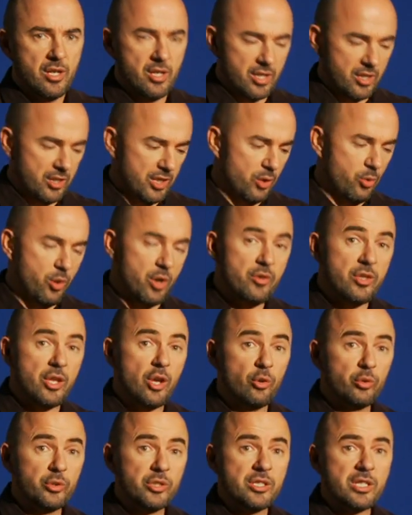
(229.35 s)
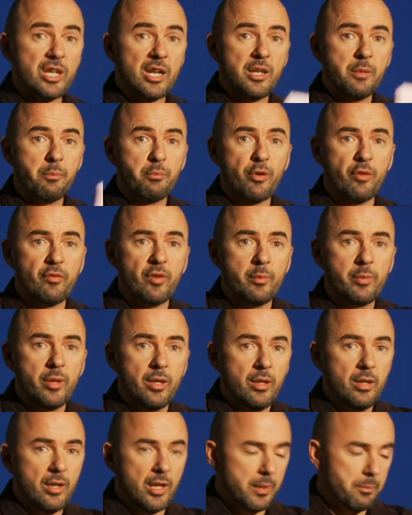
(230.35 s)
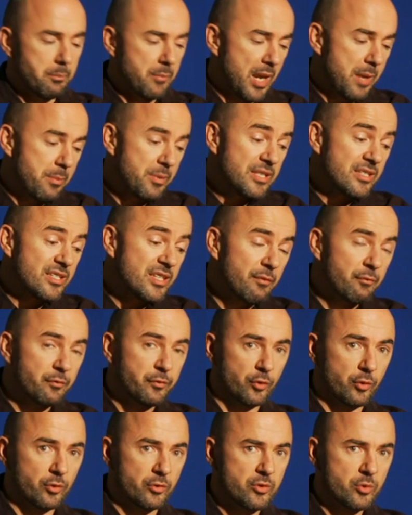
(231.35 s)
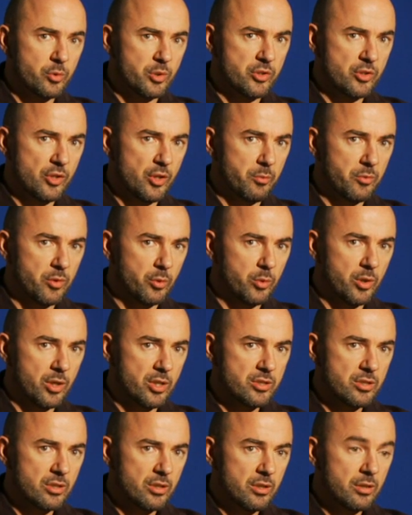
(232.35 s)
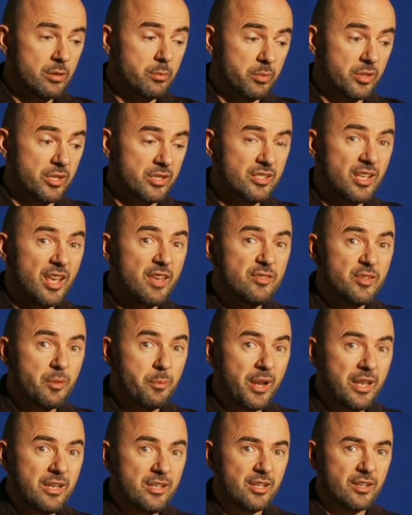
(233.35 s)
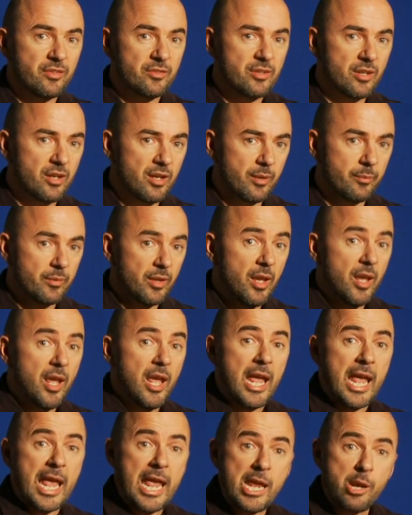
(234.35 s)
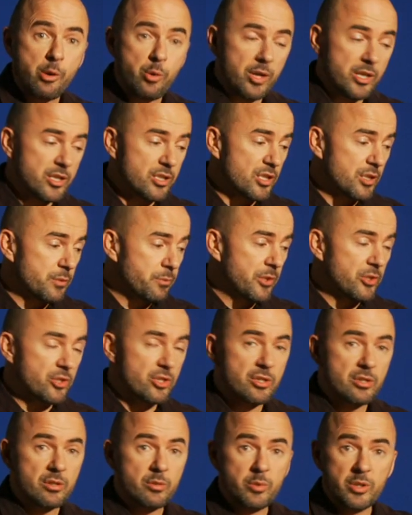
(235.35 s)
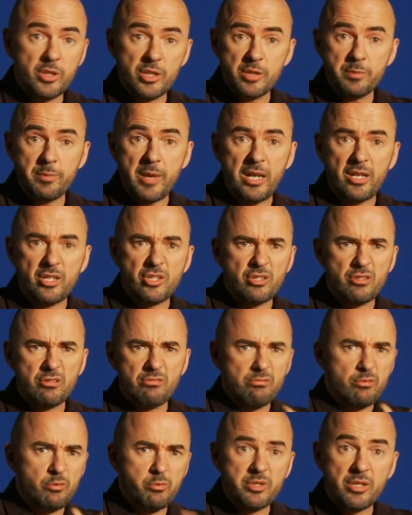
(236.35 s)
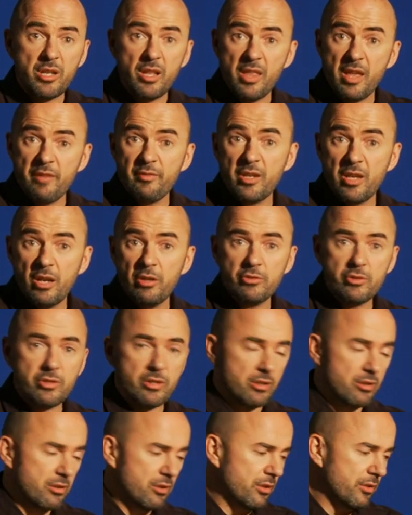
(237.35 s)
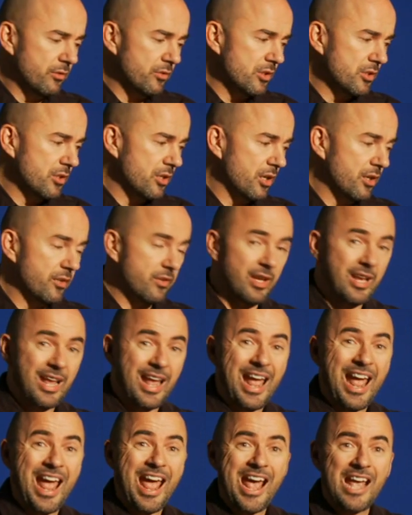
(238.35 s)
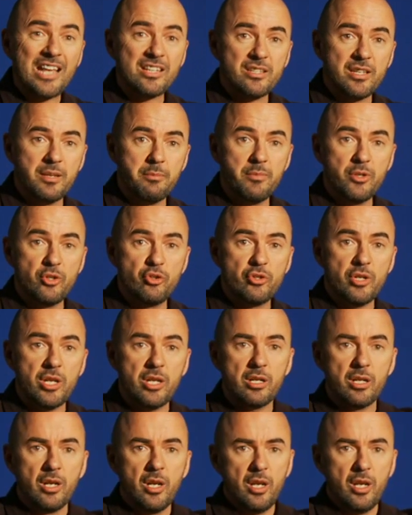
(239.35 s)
And they quote the old Italian proverb it may be sinful to assume the worst, but it saves you plenty of time. Equally suspicious were the Spanish. It's almost like they have a culture of this kind of thing. AS in Madrid.